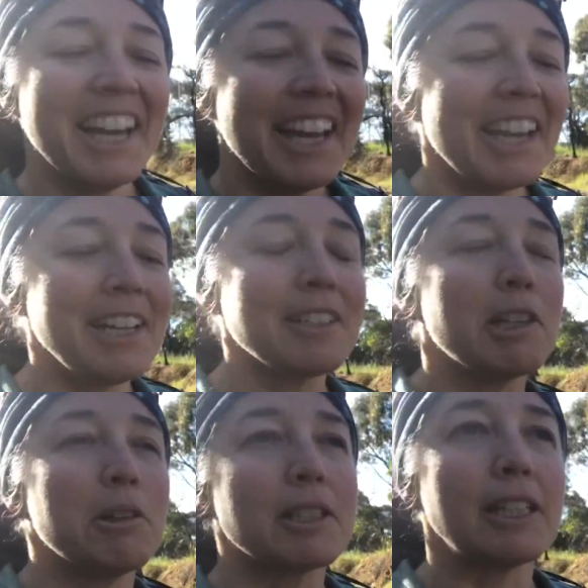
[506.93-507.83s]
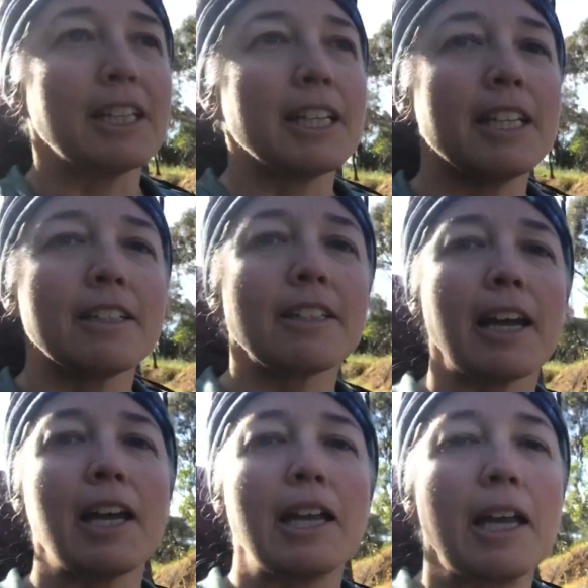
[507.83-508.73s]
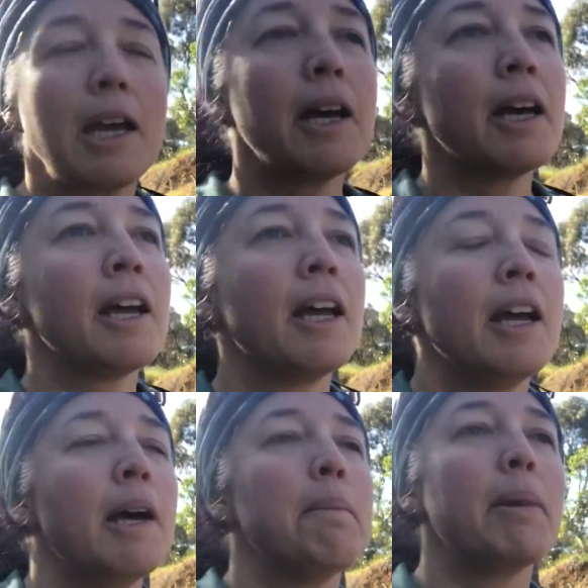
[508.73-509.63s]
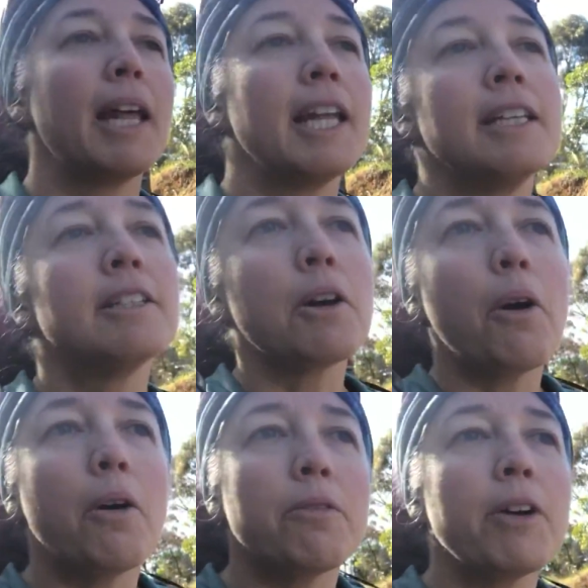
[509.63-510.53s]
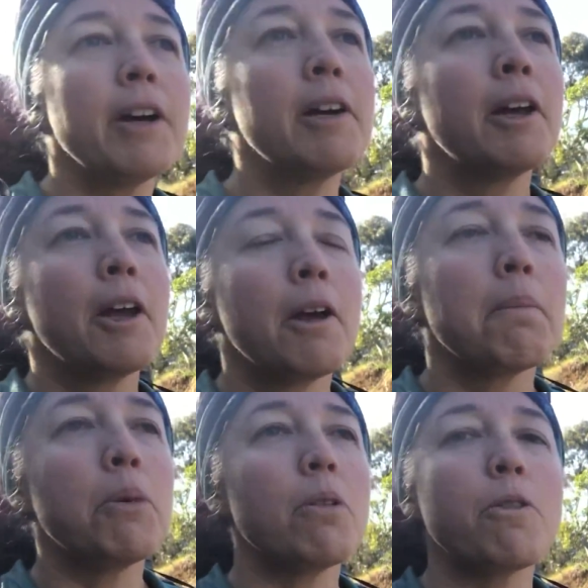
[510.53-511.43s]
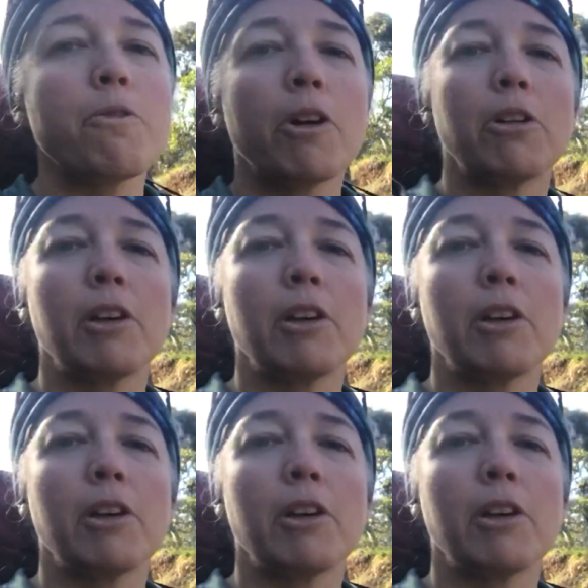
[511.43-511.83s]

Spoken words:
it seriously is a blend of beautiful foreign